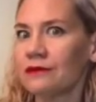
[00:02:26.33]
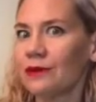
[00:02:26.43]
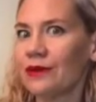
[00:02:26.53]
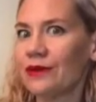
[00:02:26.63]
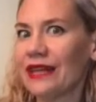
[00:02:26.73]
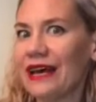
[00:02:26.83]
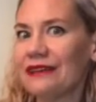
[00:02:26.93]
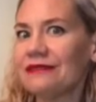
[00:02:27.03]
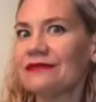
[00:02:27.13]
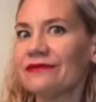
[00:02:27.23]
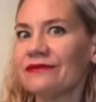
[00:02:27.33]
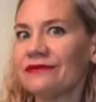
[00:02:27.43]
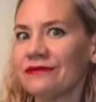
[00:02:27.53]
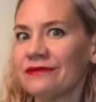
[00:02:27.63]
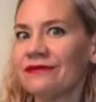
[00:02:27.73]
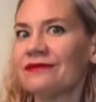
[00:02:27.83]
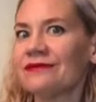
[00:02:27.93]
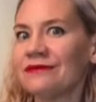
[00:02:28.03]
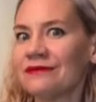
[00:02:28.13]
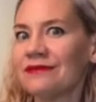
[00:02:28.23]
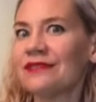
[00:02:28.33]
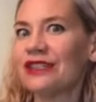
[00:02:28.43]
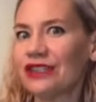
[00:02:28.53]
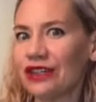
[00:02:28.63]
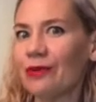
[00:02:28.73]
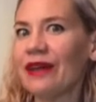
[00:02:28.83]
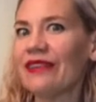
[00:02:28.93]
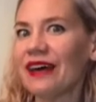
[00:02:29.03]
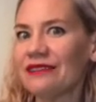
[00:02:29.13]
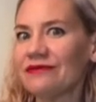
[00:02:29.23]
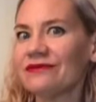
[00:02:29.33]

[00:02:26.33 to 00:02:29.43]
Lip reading: we're doing that? You sure about that?